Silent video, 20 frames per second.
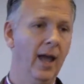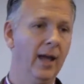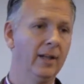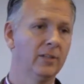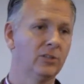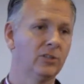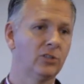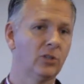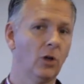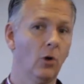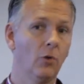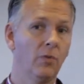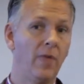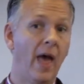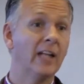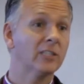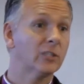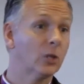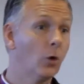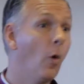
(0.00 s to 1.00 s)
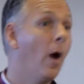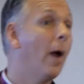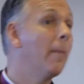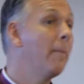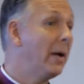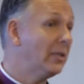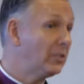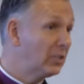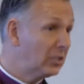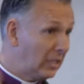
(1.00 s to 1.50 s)
And so that's who our
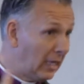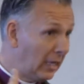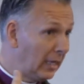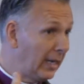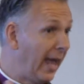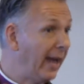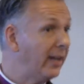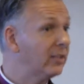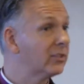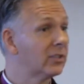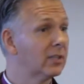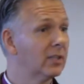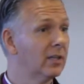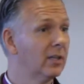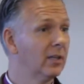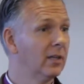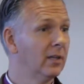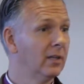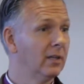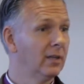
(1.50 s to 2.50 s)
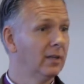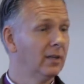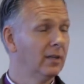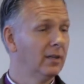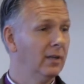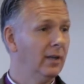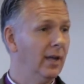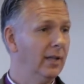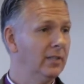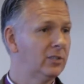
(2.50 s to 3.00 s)
buses collect.
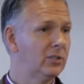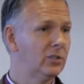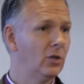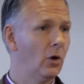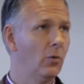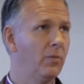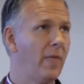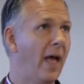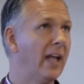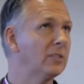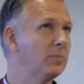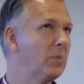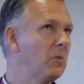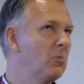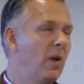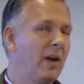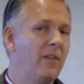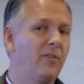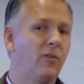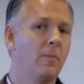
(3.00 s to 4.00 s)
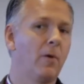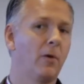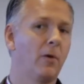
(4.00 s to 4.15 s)
And so that's been running for